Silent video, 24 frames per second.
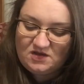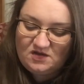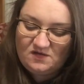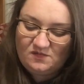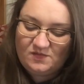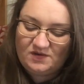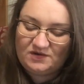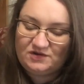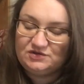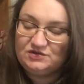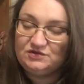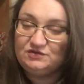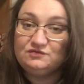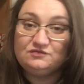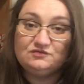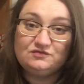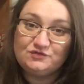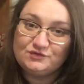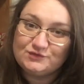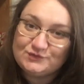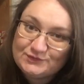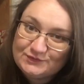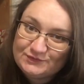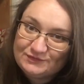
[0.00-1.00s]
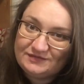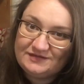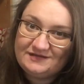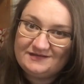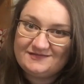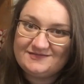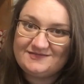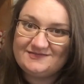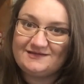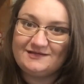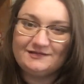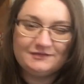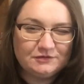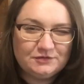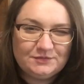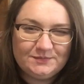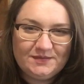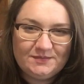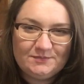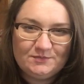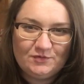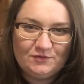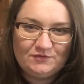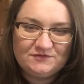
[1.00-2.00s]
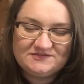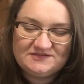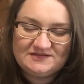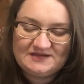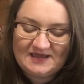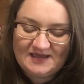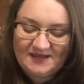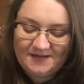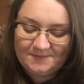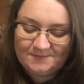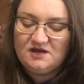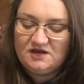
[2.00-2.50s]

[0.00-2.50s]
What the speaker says: Why don't you do this a little bit more today?